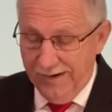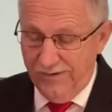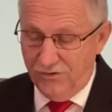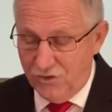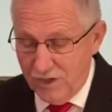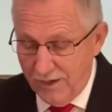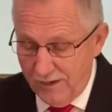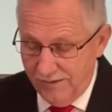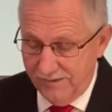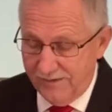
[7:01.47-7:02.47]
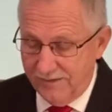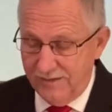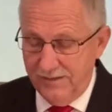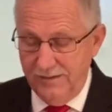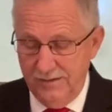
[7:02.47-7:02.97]
is just.
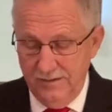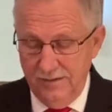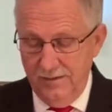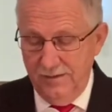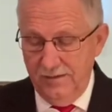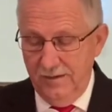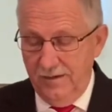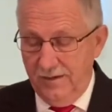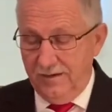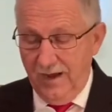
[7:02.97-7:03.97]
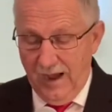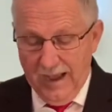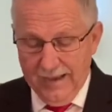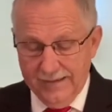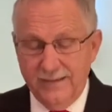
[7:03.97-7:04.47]

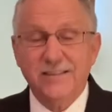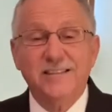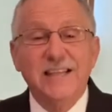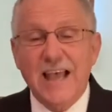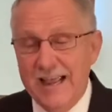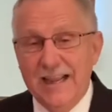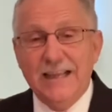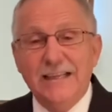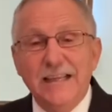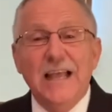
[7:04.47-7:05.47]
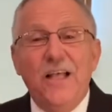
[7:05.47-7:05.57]
God is saying